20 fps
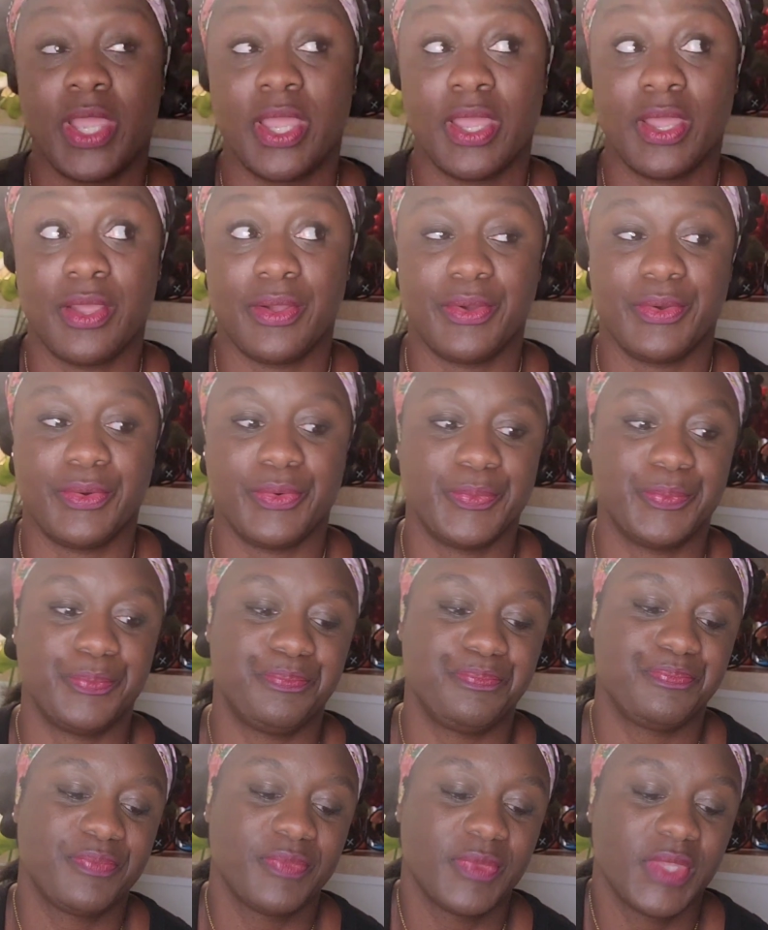Well,
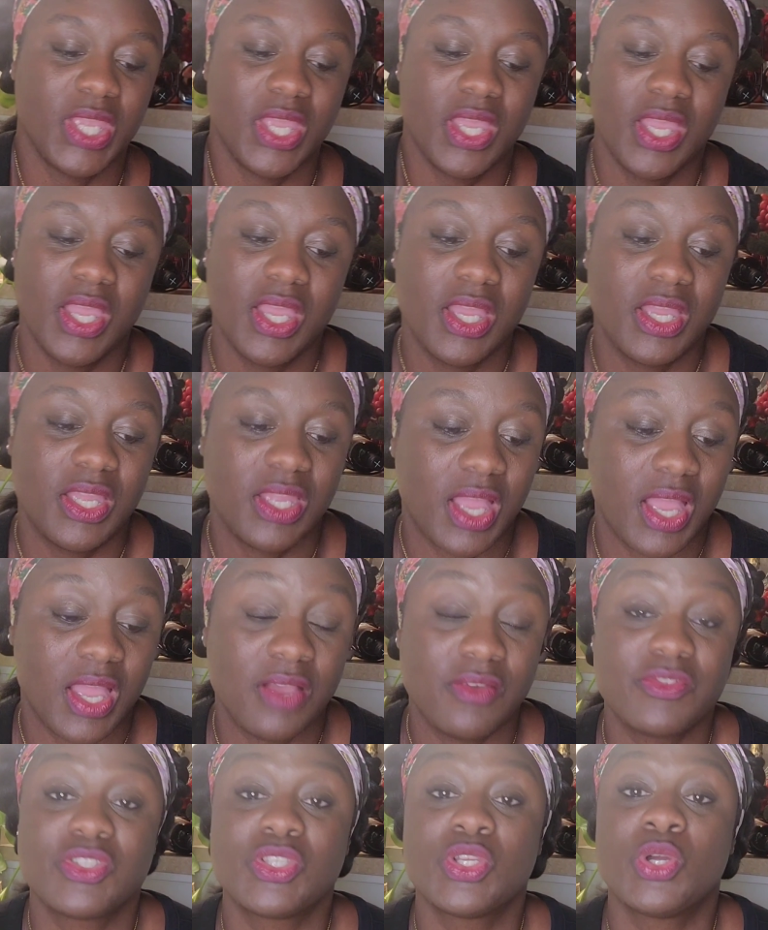
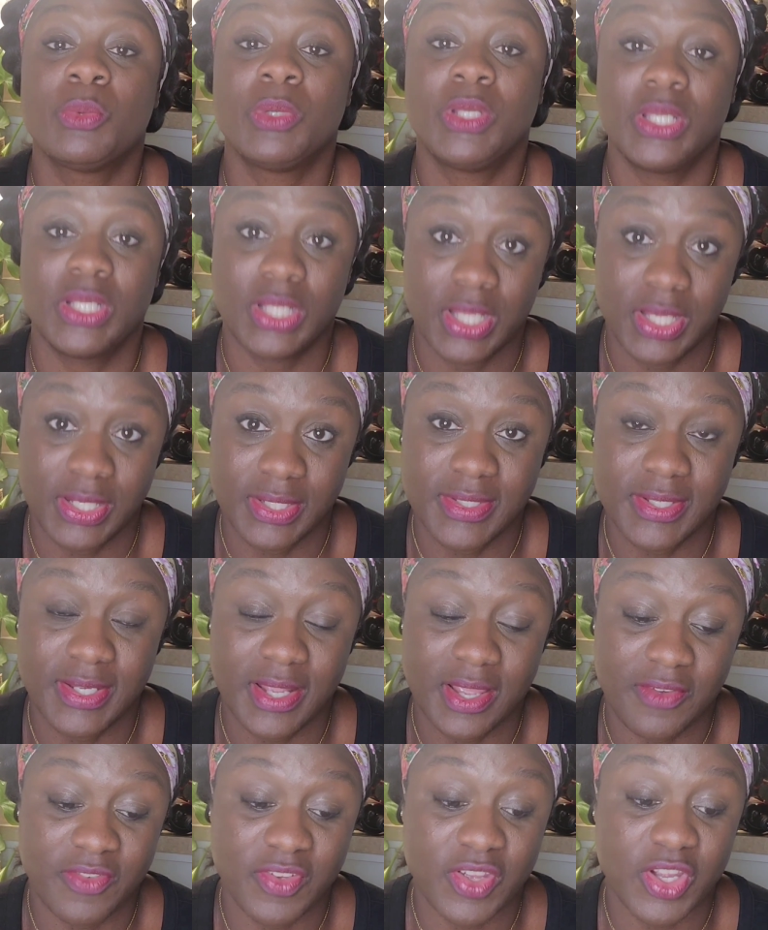I have so many clients
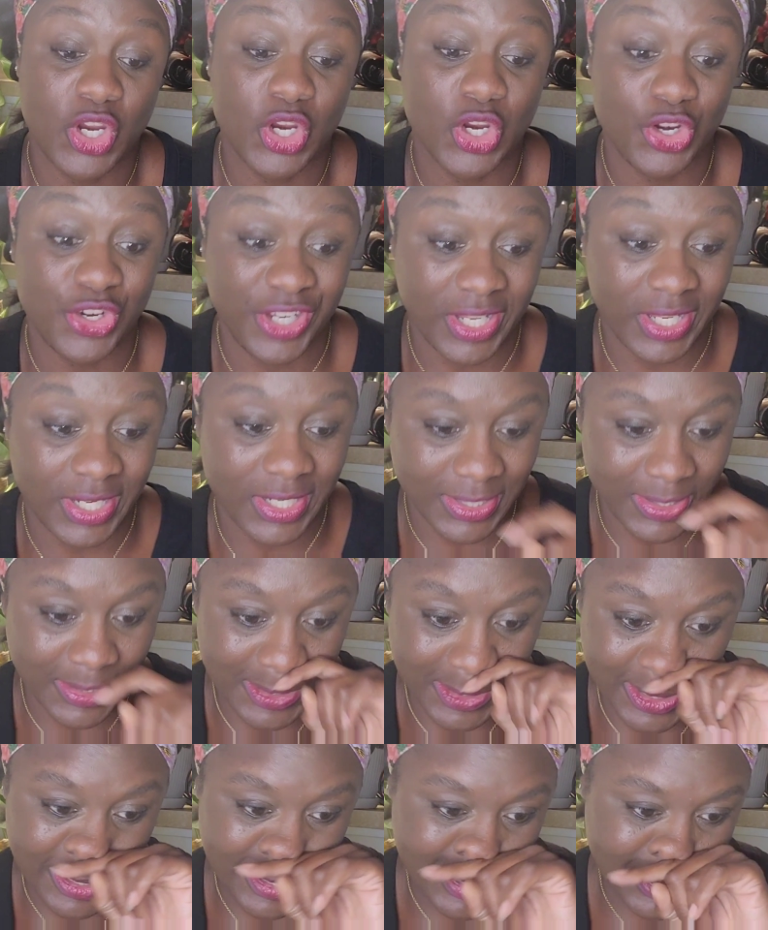that have herniated
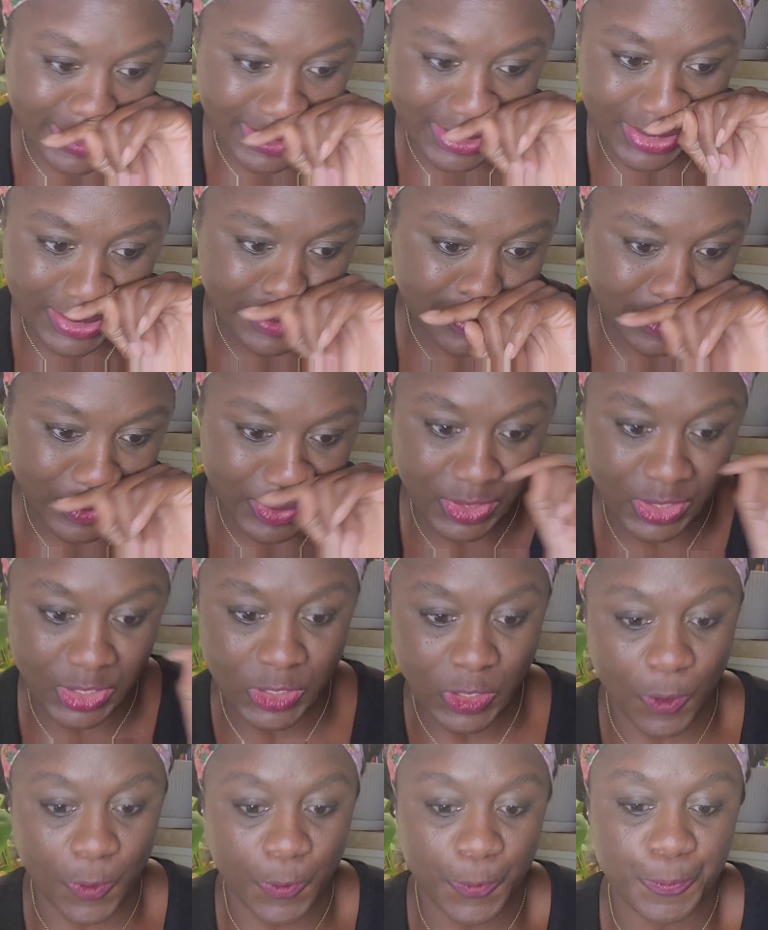disc.
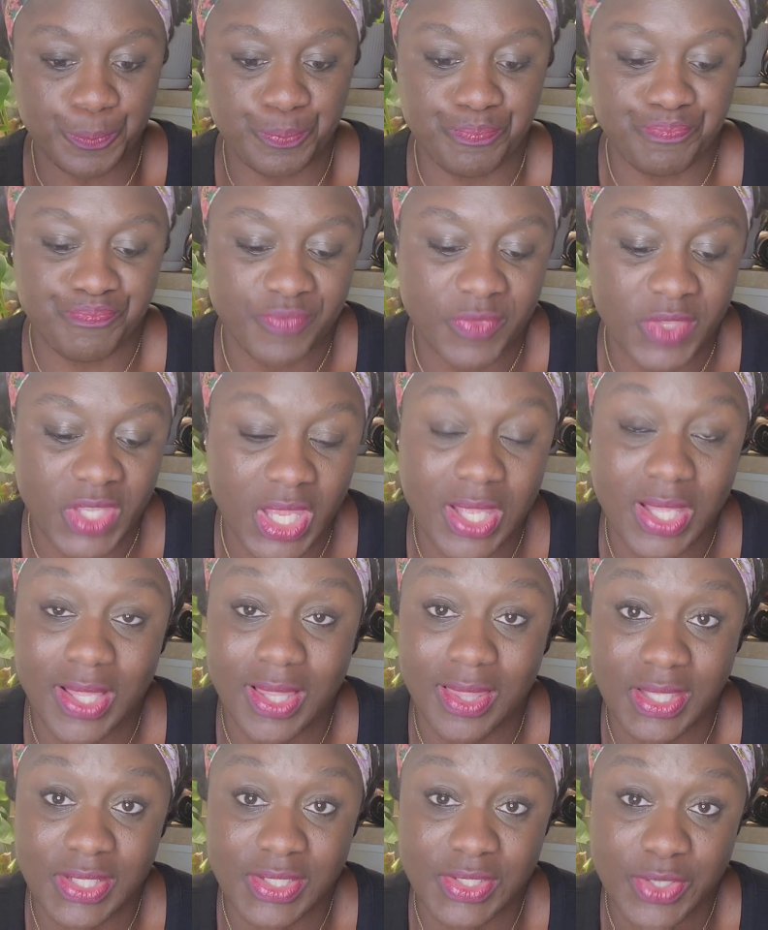So
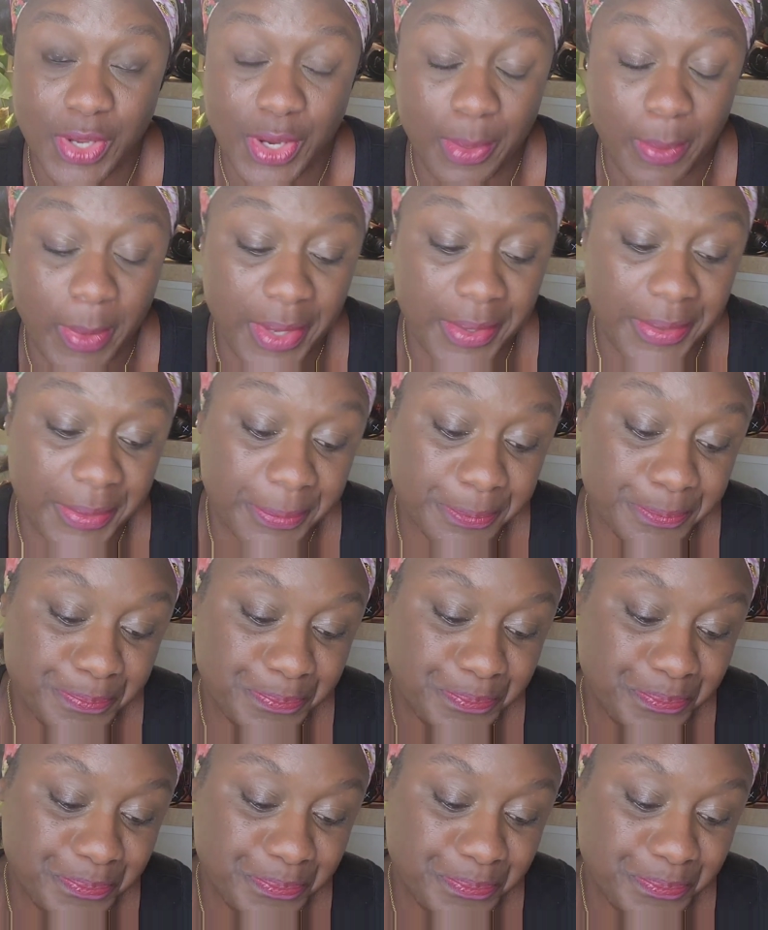let's talk about it.